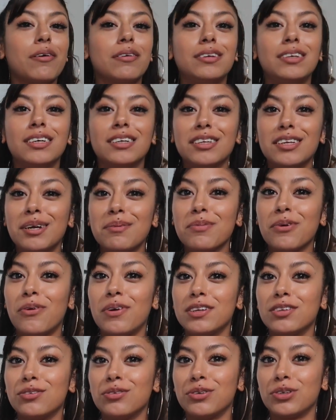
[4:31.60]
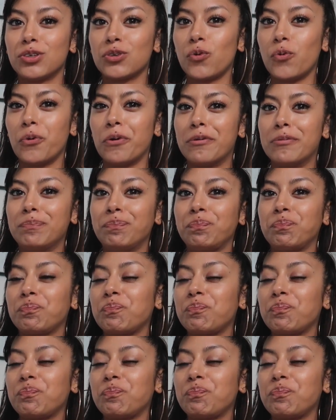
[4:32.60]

He ended up going to a school